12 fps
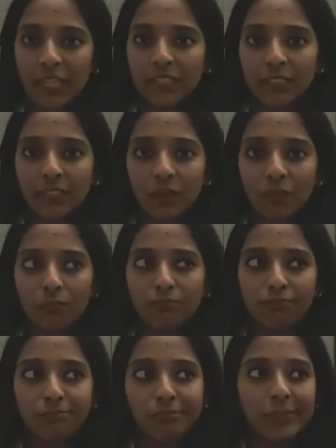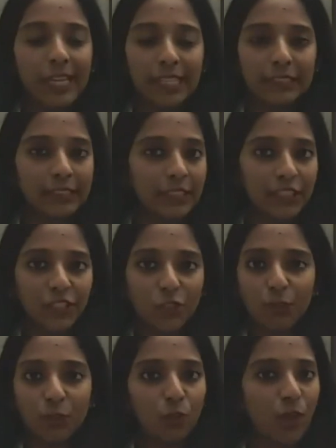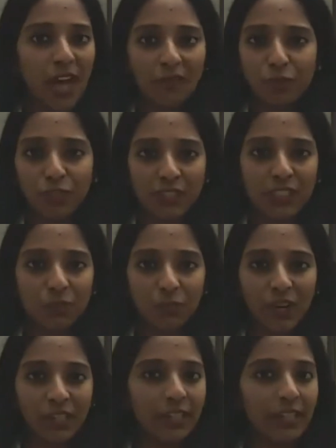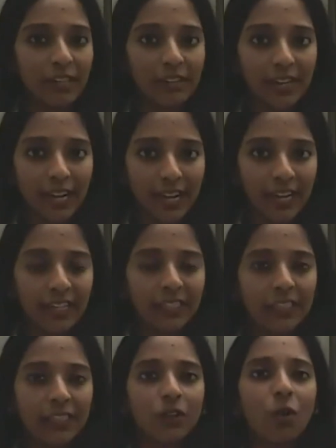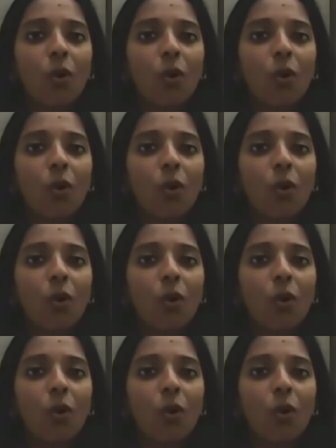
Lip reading: So let's assume you have just one hearing aid and